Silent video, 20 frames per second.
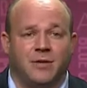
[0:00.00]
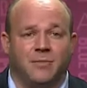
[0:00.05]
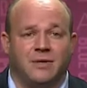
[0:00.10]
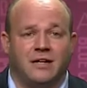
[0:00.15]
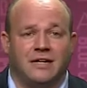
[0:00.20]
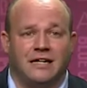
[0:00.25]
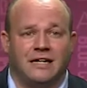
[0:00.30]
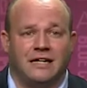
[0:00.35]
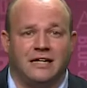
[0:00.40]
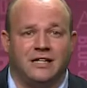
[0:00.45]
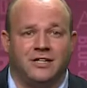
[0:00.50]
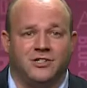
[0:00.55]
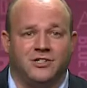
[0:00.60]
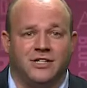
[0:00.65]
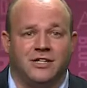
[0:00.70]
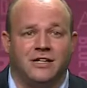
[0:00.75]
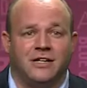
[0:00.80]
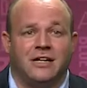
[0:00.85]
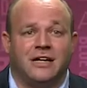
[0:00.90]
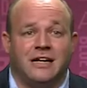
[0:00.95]
Clean
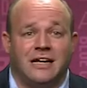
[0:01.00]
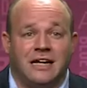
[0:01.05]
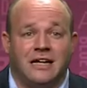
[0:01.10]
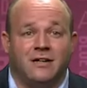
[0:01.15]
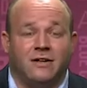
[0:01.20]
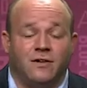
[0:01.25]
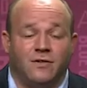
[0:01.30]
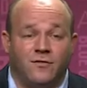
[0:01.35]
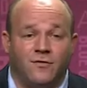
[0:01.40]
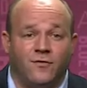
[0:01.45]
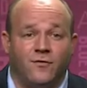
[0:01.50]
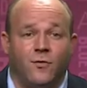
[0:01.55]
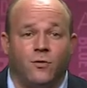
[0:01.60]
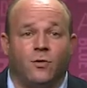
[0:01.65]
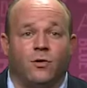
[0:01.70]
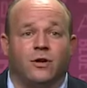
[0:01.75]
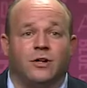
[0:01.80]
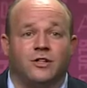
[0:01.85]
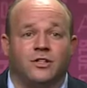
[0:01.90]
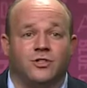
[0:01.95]
Energy in
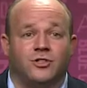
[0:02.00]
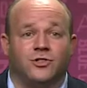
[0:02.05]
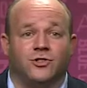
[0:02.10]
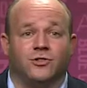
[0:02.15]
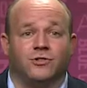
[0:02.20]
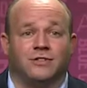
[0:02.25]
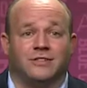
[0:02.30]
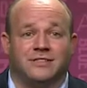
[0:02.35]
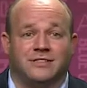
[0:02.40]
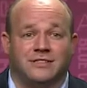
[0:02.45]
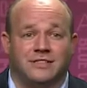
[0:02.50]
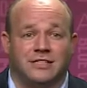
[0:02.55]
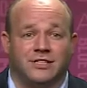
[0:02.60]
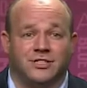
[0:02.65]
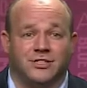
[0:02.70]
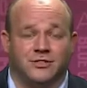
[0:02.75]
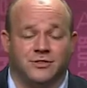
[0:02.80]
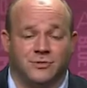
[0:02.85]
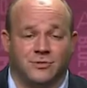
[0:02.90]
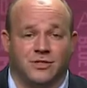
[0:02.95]
4
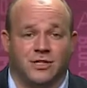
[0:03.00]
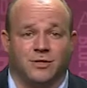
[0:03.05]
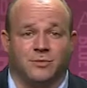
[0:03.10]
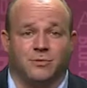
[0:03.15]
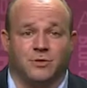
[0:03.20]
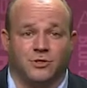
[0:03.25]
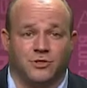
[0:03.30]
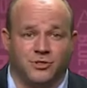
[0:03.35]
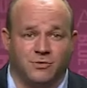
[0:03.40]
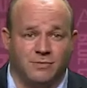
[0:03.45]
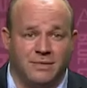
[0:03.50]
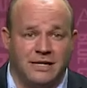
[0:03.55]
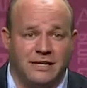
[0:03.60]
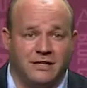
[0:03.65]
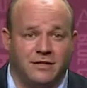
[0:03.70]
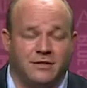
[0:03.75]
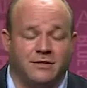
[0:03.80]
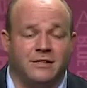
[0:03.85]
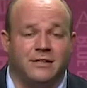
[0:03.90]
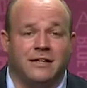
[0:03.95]
jurisdictions. We're talking about
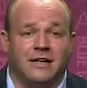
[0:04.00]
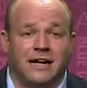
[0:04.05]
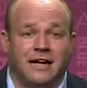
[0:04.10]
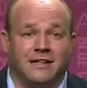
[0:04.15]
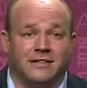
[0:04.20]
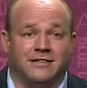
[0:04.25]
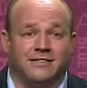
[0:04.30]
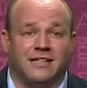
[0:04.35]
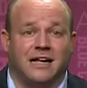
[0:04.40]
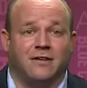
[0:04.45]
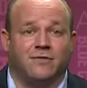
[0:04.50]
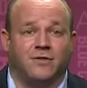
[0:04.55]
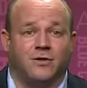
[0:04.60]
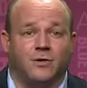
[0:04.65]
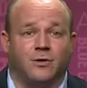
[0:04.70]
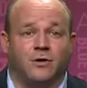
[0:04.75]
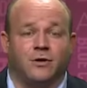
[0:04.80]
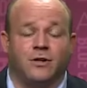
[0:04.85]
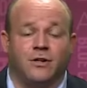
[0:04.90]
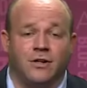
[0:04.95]
Jamaica, El
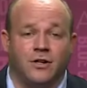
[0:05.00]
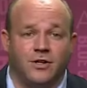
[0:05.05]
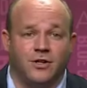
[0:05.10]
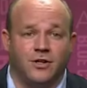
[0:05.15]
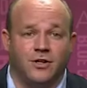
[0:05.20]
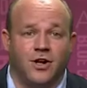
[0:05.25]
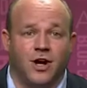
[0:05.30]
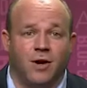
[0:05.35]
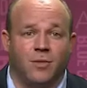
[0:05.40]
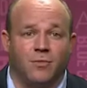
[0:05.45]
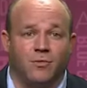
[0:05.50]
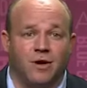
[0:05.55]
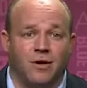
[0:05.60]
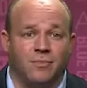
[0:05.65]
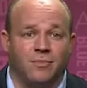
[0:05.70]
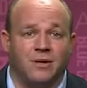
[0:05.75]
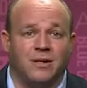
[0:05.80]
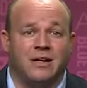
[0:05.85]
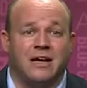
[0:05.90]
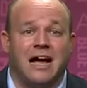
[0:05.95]
Salvador,
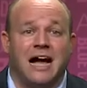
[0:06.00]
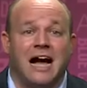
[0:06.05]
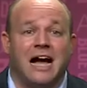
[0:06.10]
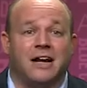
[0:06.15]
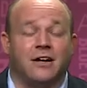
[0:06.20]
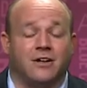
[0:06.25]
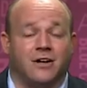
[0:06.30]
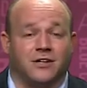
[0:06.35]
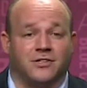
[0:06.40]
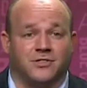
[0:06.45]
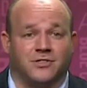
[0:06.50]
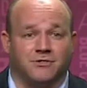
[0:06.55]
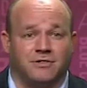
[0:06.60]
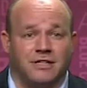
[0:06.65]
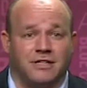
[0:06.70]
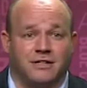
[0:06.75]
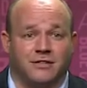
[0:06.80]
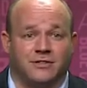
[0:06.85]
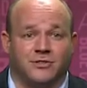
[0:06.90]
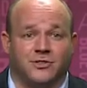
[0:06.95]
Dom-Rep, and Costa
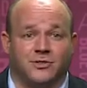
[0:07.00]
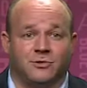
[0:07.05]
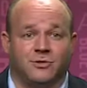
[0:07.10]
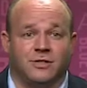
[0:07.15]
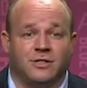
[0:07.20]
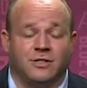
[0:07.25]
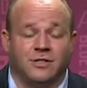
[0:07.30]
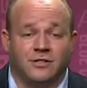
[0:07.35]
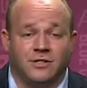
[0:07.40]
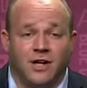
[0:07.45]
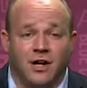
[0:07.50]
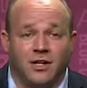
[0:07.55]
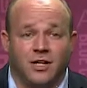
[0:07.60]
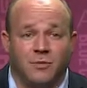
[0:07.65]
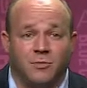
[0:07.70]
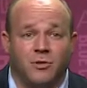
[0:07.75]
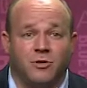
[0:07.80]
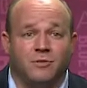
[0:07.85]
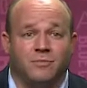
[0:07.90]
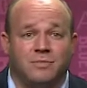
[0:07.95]
Rica. So talk
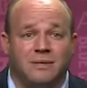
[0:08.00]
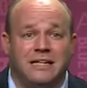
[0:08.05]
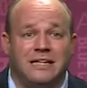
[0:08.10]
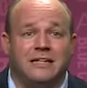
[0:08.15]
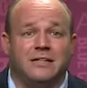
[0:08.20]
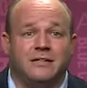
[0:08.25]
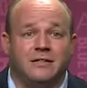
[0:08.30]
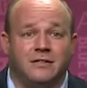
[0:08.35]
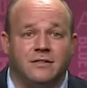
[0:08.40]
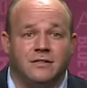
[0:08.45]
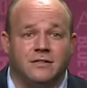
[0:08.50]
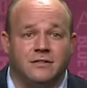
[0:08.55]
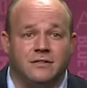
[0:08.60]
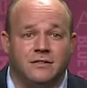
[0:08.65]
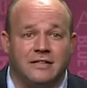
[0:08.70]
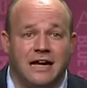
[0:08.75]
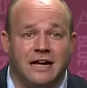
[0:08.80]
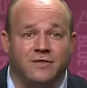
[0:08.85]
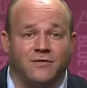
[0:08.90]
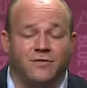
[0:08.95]
about being
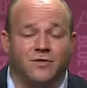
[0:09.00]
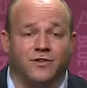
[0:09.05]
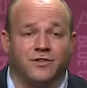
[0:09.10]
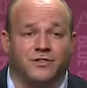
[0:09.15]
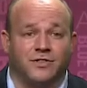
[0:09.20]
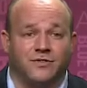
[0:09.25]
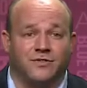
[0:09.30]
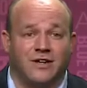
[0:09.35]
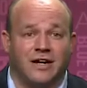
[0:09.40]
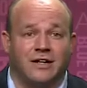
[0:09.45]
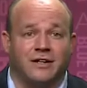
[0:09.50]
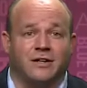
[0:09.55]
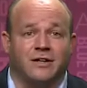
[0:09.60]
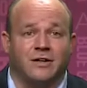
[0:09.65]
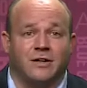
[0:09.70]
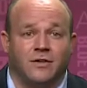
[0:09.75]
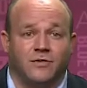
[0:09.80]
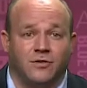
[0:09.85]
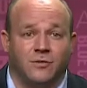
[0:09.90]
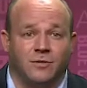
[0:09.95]
diversified
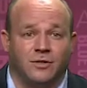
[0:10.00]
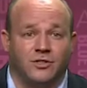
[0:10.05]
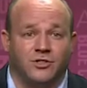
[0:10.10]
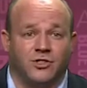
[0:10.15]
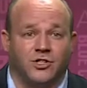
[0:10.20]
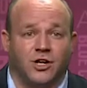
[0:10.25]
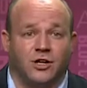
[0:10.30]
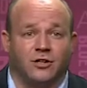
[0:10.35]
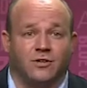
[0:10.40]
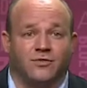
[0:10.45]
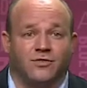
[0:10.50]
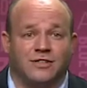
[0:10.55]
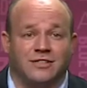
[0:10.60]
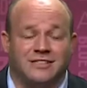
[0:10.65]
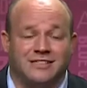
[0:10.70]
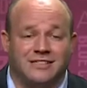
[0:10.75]
from a geographic